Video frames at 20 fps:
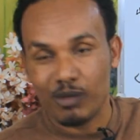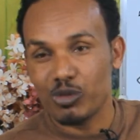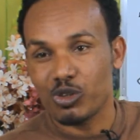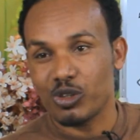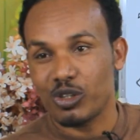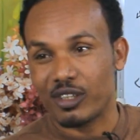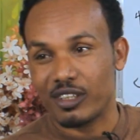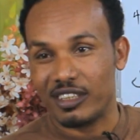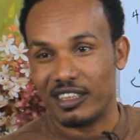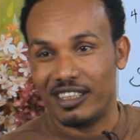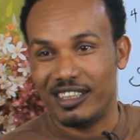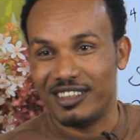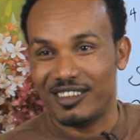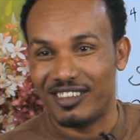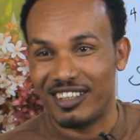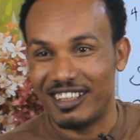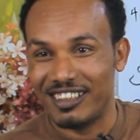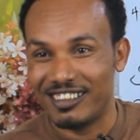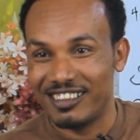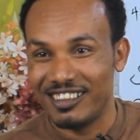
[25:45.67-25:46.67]
I'm sorry,
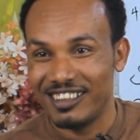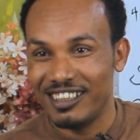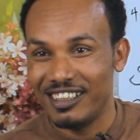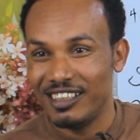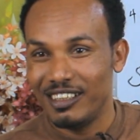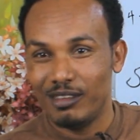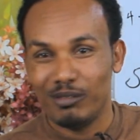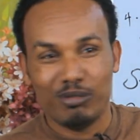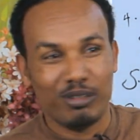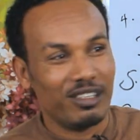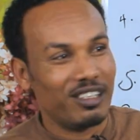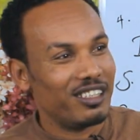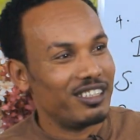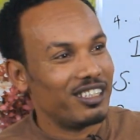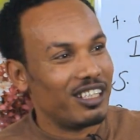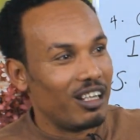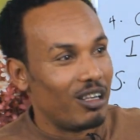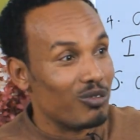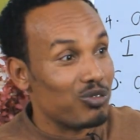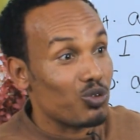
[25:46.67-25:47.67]
right?
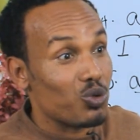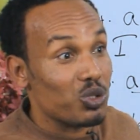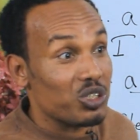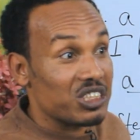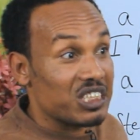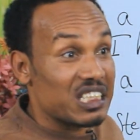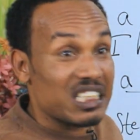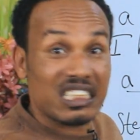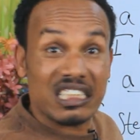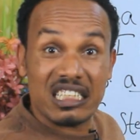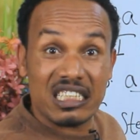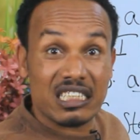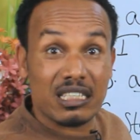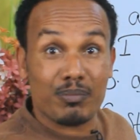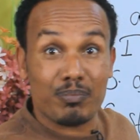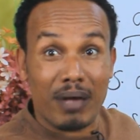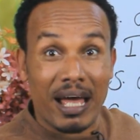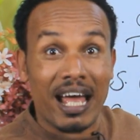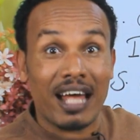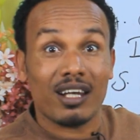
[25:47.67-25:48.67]
But of course,
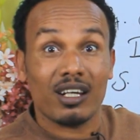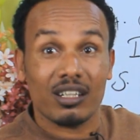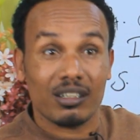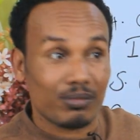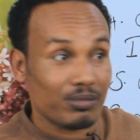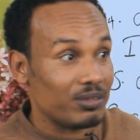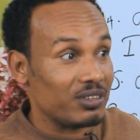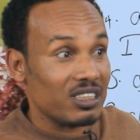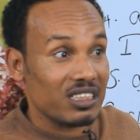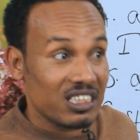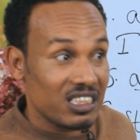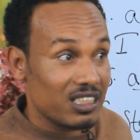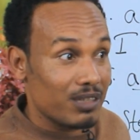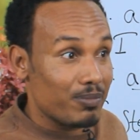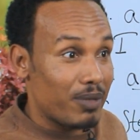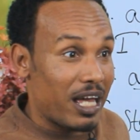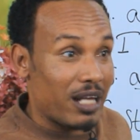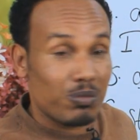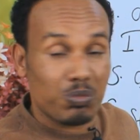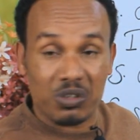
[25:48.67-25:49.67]
this
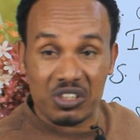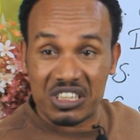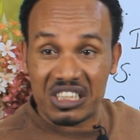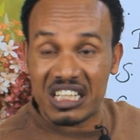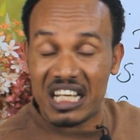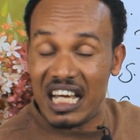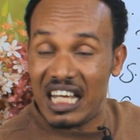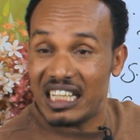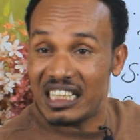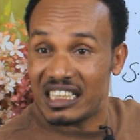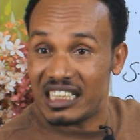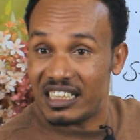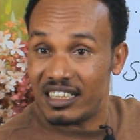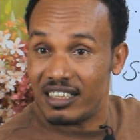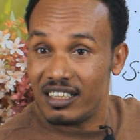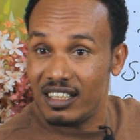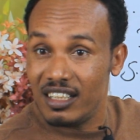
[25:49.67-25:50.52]
is a bad personality.